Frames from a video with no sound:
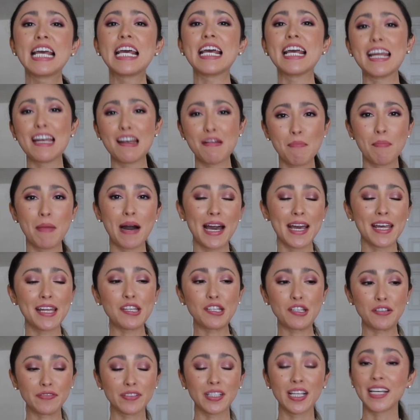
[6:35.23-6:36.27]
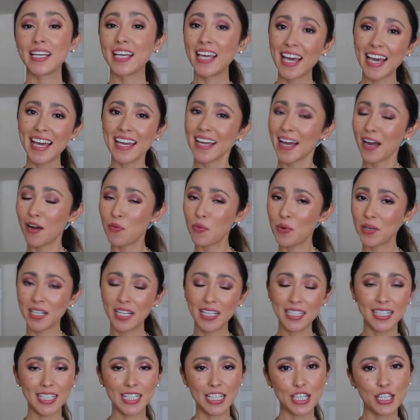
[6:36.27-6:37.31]
in mind of like, hey, I want
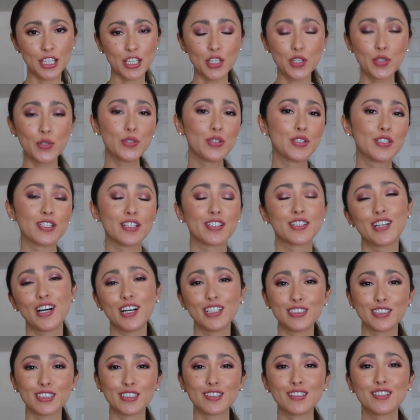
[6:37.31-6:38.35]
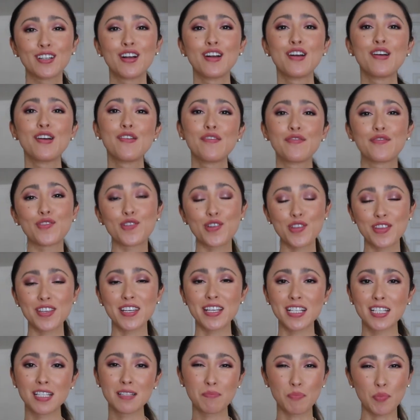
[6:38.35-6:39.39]
like a cute color for
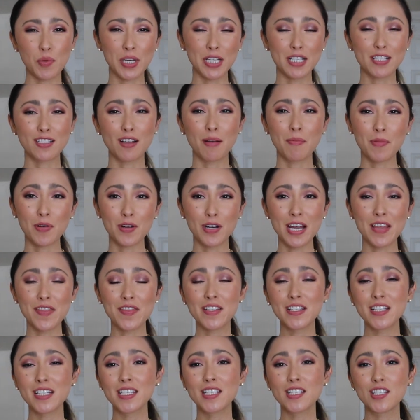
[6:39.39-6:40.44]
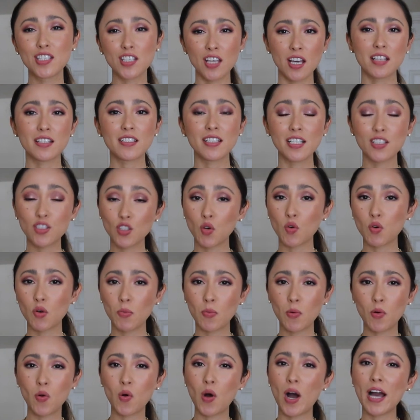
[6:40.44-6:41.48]
this spring summer, and this is just
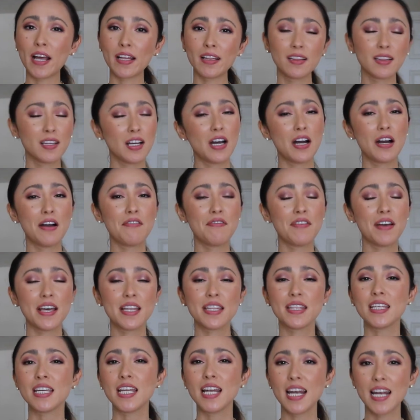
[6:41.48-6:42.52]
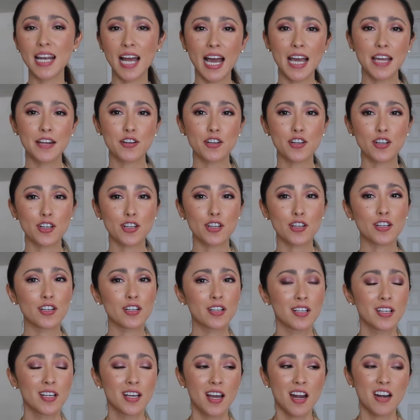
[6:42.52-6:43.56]
adorable. I love the lighter,
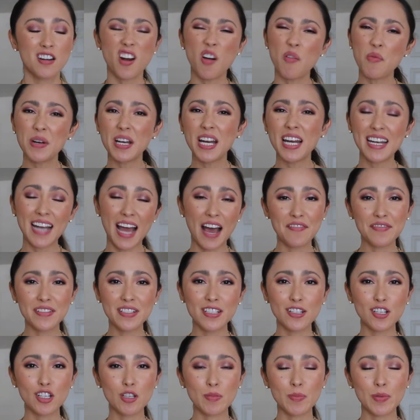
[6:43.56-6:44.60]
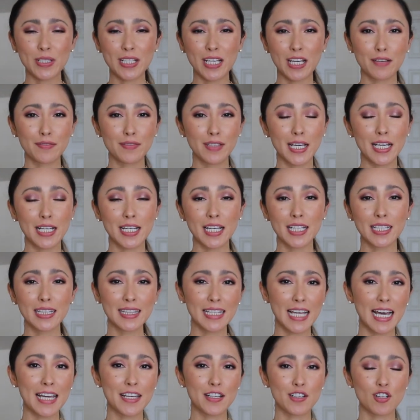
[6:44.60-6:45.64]
not really lavender, but kind of like
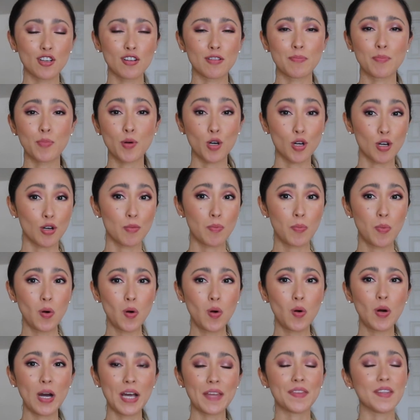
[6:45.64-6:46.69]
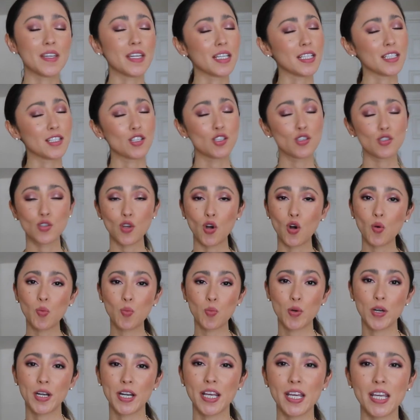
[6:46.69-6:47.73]
lighter purple. I think it's so
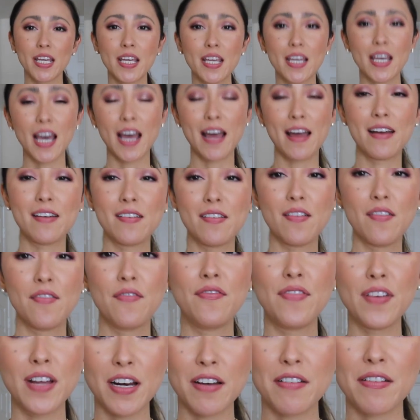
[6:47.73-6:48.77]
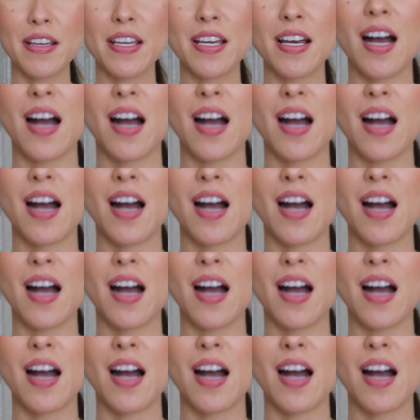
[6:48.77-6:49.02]
pretty and very